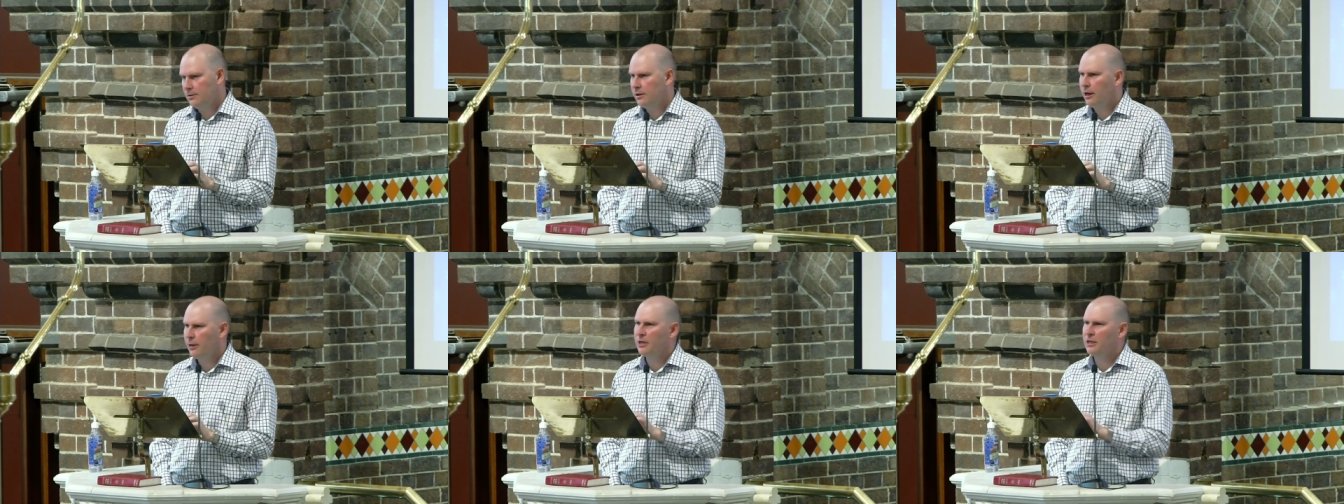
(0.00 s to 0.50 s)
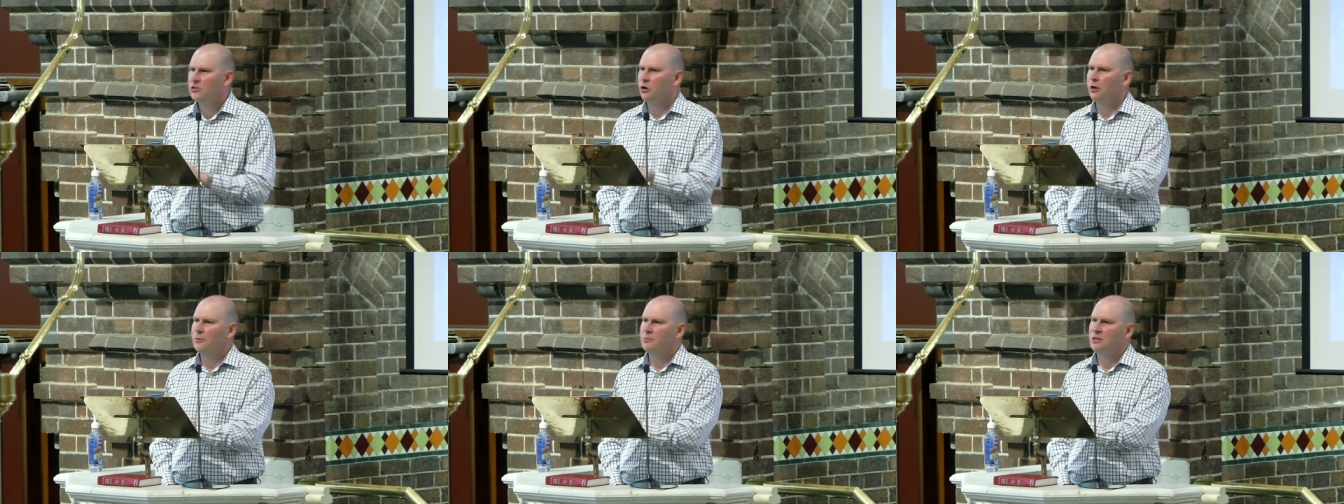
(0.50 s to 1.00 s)
How many
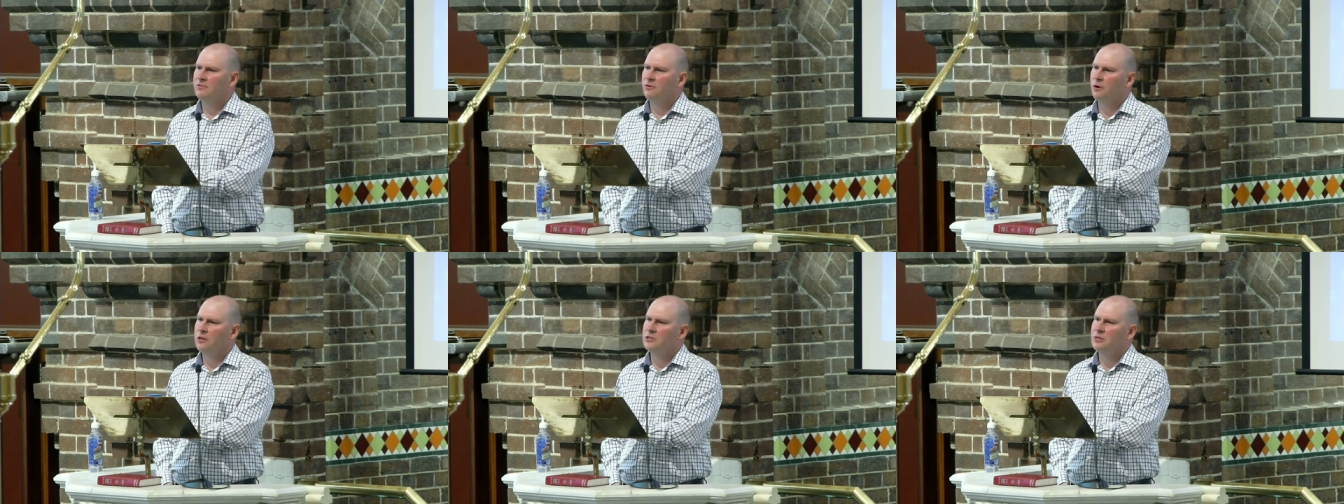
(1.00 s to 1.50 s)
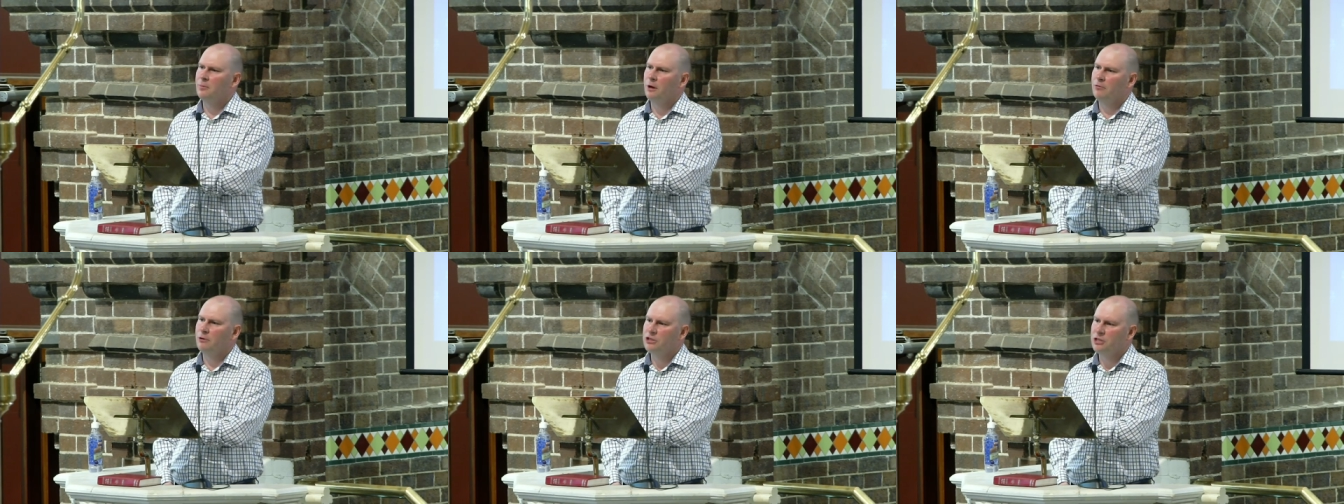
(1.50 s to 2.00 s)
times do you find someone
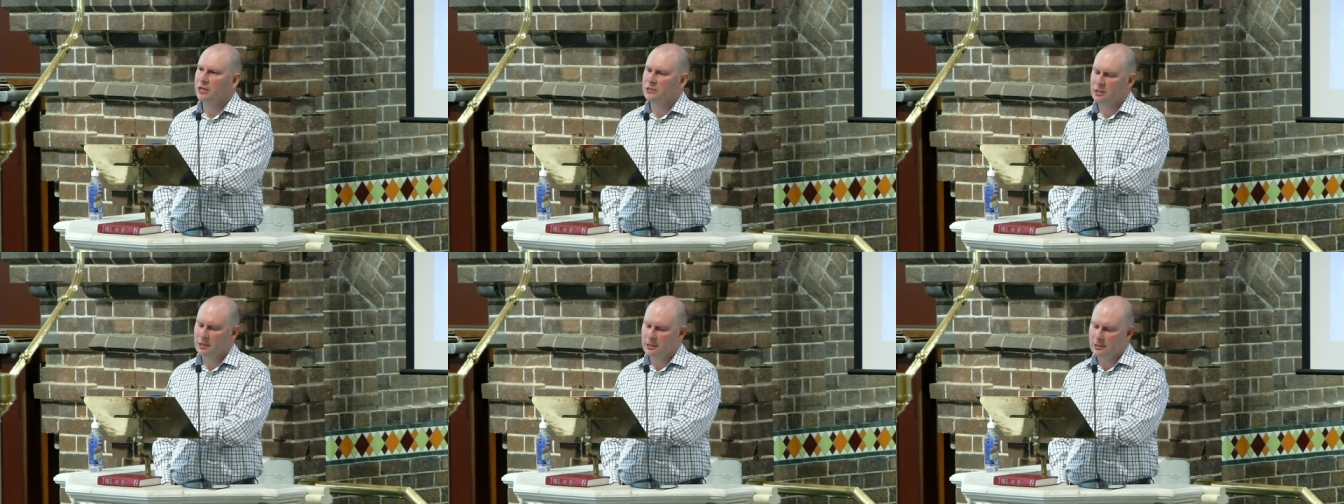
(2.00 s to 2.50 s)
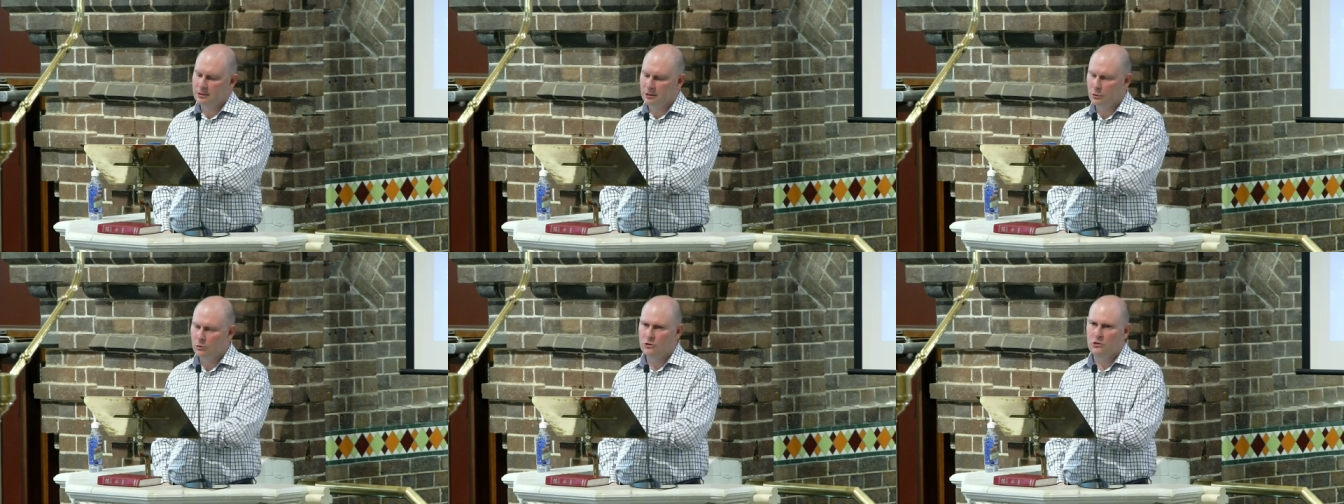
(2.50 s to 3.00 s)
rejecting the
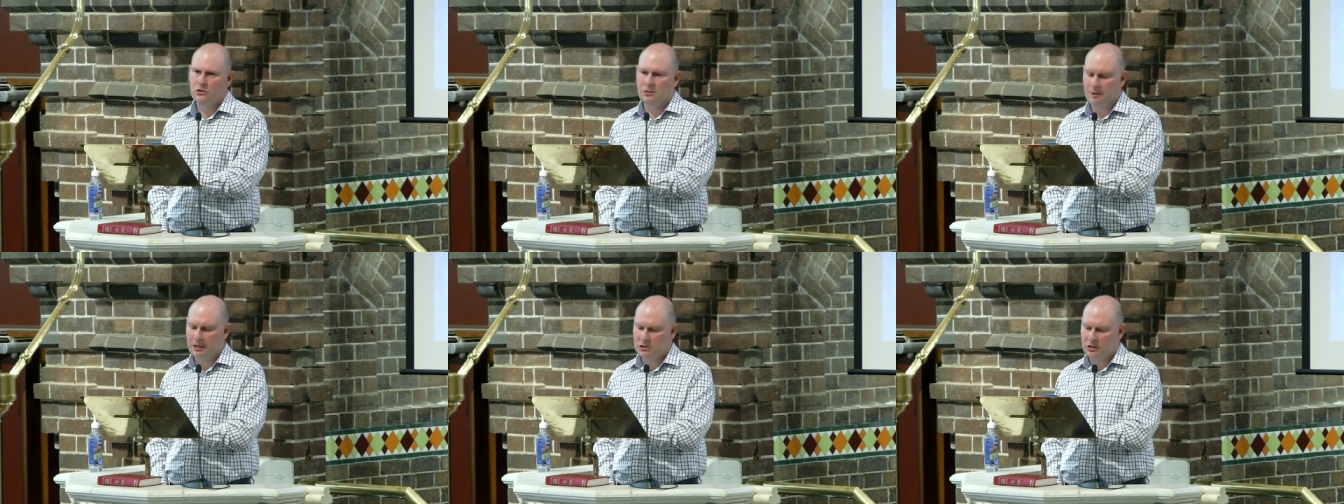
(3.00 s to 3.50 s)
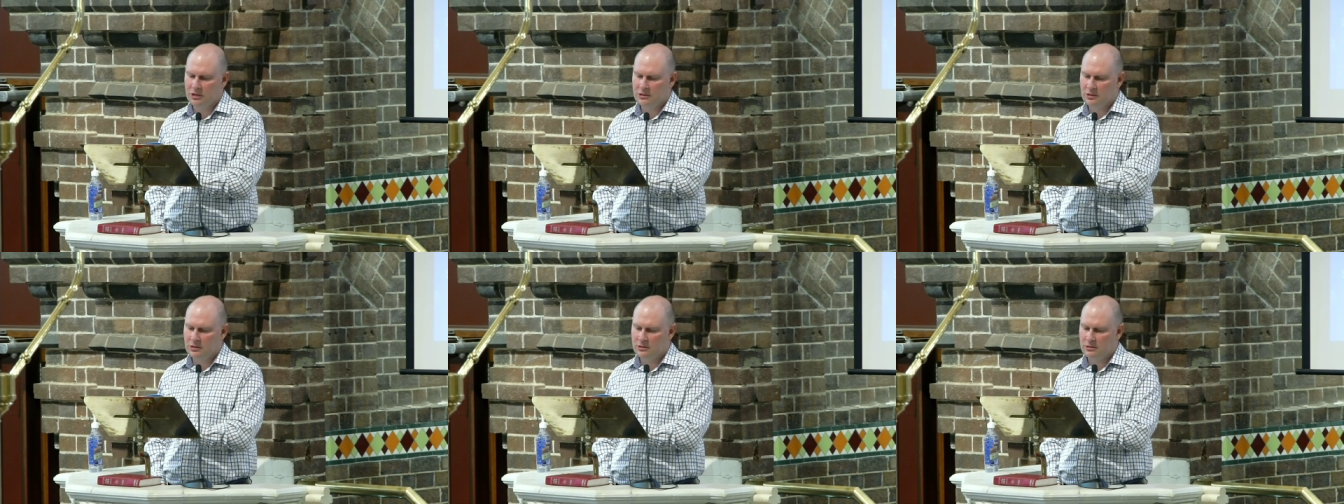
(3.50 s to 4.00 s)
good news about
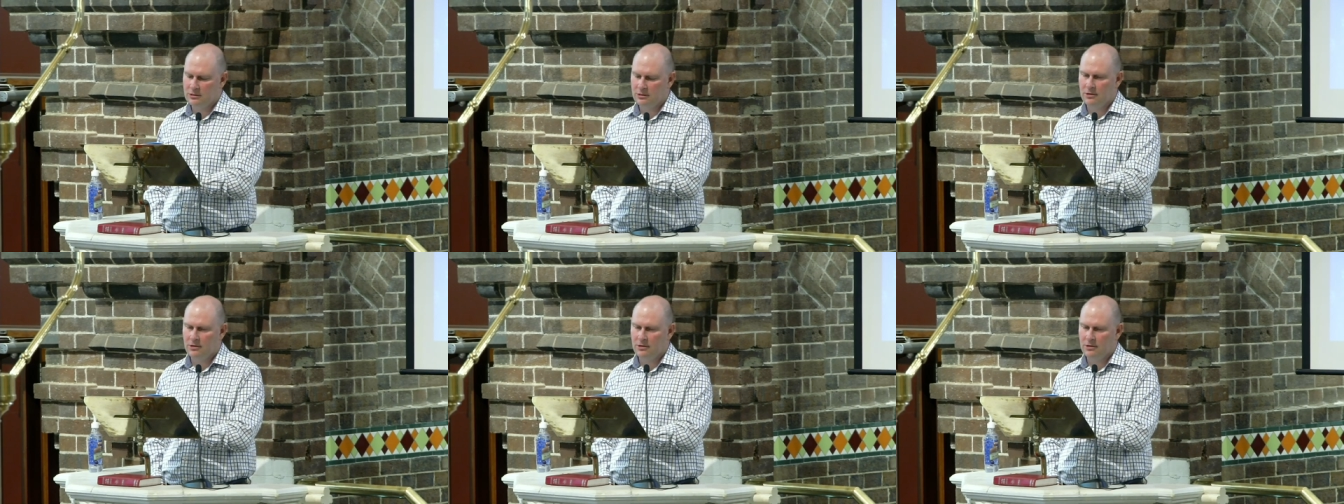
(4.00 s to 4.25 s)
Jesus?